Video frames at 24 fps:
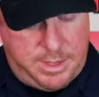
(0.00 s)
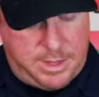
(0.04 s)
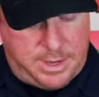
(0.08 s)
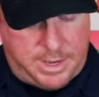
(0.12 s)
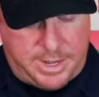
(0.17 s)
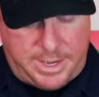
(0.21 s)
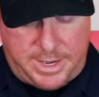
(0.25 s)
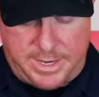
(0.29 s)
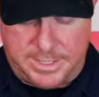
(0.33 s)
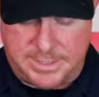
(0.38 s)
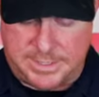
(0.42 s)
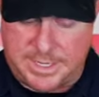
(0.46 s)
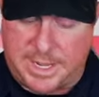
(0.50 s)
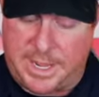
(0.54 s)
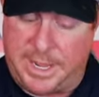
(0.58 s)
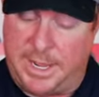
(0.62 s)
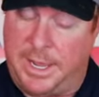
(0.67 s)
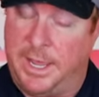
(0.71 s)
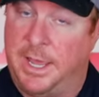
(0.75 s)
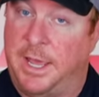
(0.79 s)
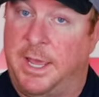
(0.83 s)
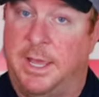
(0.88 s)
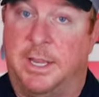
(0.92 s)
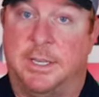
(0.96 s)
Like I
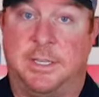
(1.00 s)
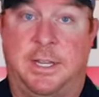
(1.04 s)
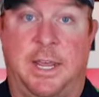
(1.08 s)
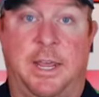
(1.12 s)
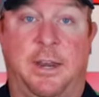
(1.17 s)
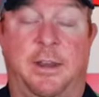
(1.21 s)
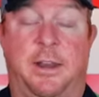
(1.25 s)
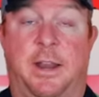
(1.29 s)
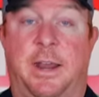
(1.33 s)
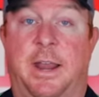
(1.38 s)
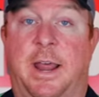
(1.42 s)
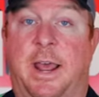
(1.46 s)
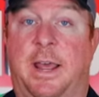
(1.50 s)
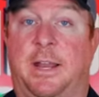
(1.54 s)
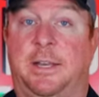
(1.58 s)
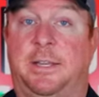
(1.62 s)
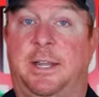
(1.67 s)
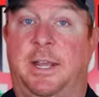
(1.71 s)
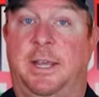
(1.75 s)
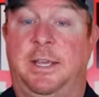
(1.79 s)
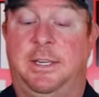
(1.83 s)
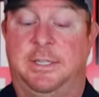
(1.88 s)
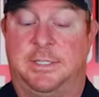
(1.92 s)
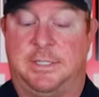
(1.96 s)
say, 10 to
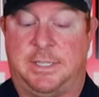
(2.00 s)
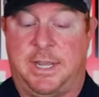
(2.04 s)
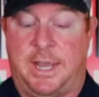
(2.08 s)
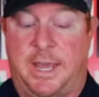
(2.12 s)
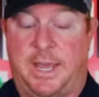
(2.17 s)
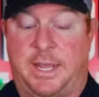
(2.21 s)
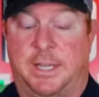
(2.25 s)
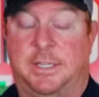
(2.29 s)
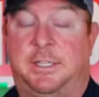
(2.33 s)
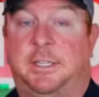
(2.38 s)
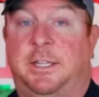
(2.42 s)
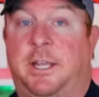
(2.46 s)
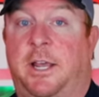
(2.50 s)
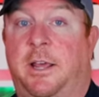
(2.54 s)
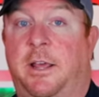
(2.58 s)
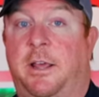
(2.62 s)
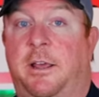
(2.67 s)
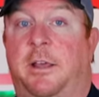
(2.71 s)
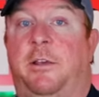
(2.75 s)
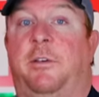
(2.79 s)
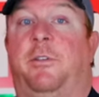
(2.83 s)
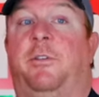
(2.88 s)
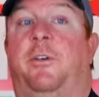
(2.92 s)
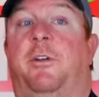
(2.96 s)
19 sets,
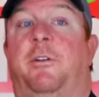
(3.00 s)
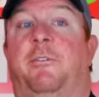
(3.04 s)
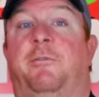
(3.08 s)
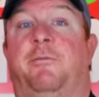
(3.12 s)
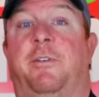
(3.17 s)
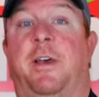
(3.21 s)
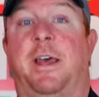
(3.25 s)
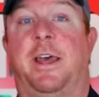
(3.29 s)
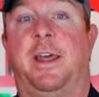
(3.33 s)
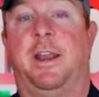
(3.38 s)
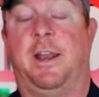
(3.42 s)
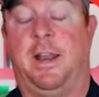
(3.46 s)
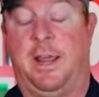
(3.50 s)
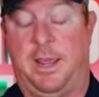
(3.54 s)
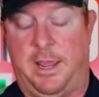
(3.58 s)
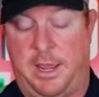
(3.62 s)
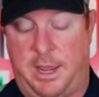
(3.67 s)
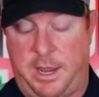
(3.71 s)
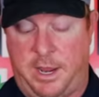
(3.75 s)
they're finally